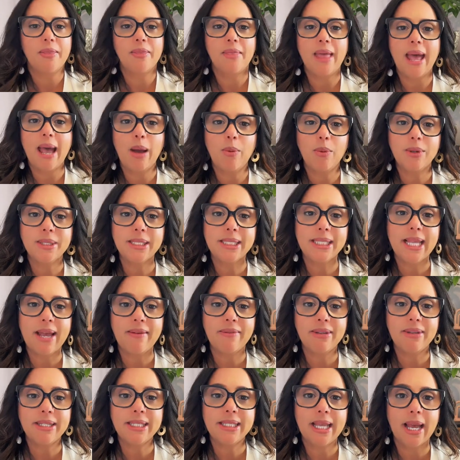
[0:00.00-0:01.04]
That was
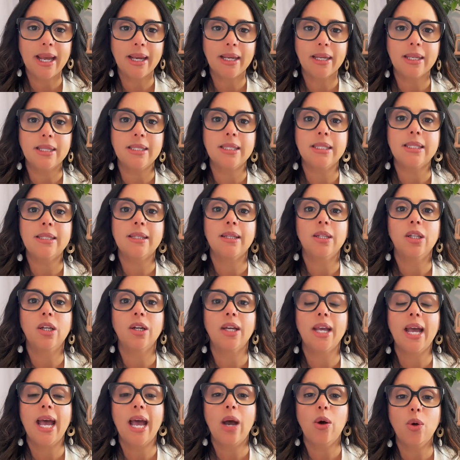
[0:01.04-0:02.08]
7 seconds. Look
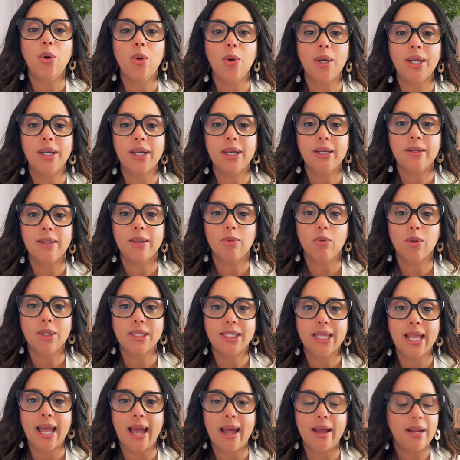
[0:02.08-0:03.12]
at how quick it was
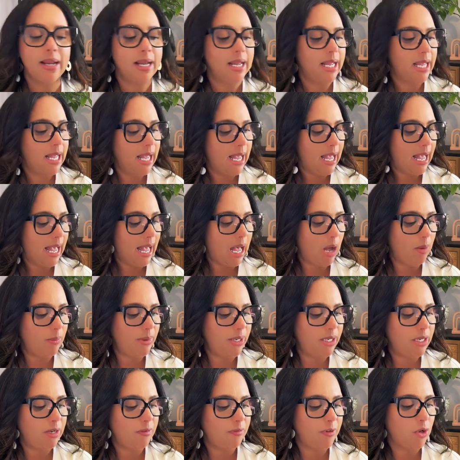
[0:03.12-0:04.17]
that. How
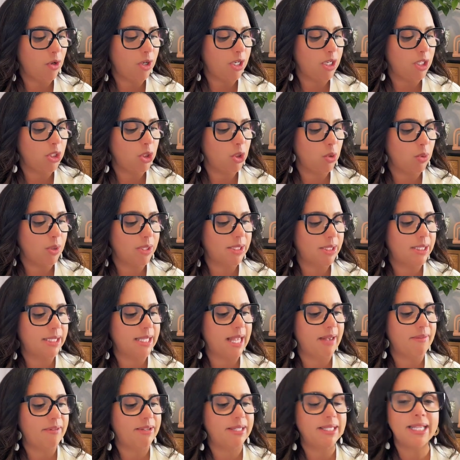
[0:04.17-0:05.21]
many of you can do a
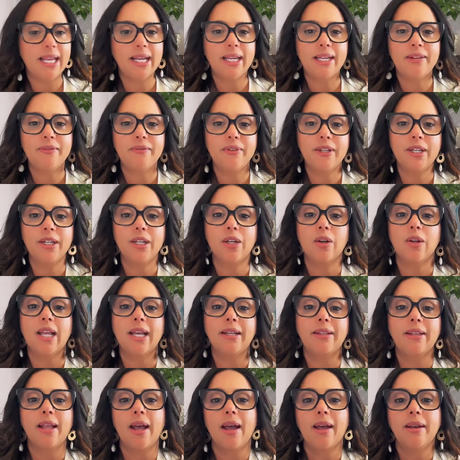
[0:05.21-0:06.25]
7-second video
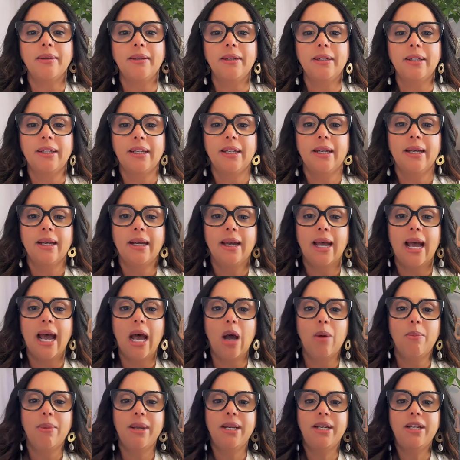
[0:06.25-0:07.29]
like that?
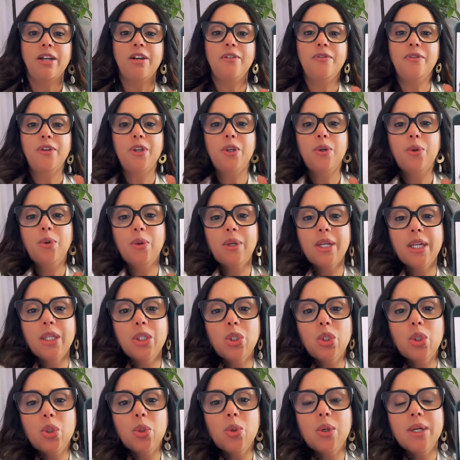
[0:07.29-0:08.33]
How many of you can
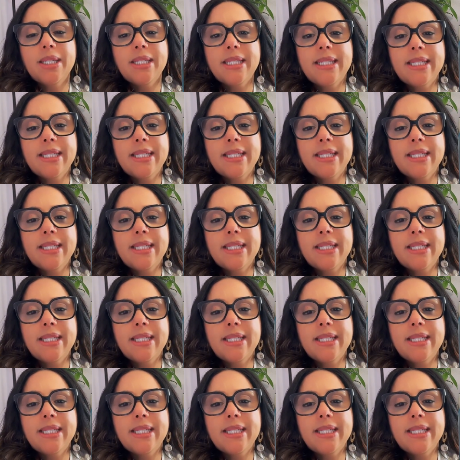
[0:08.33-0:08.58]
do a